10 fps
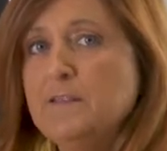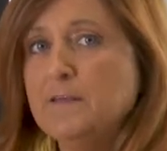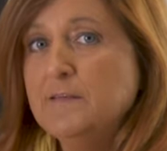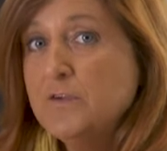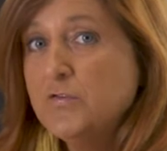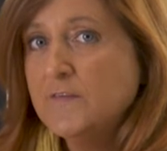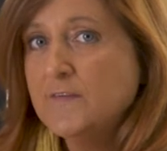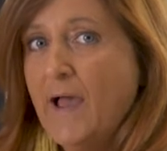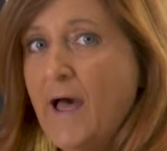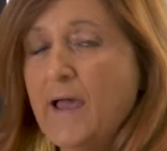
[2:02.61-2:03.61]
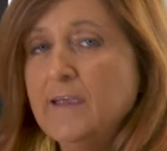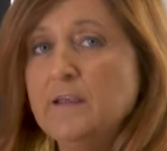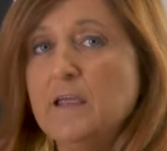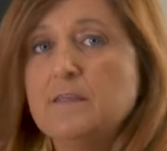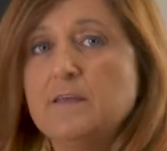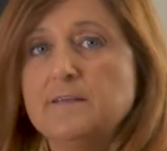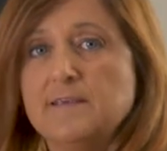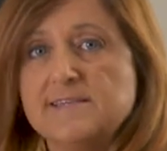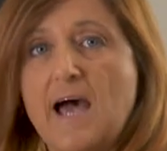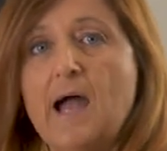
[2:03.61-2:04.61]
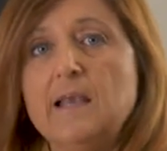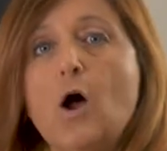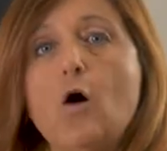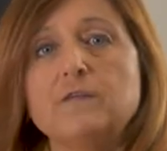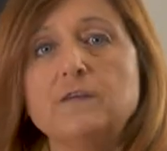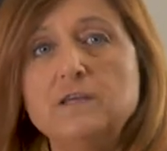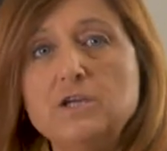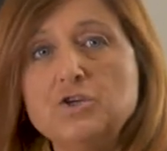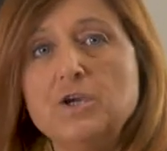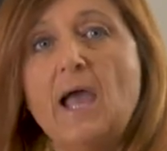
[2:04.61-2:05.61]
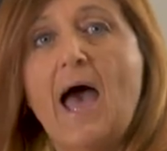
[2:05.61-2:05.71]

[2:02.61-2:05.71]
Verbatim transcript: the teacher's guide in the design of teaching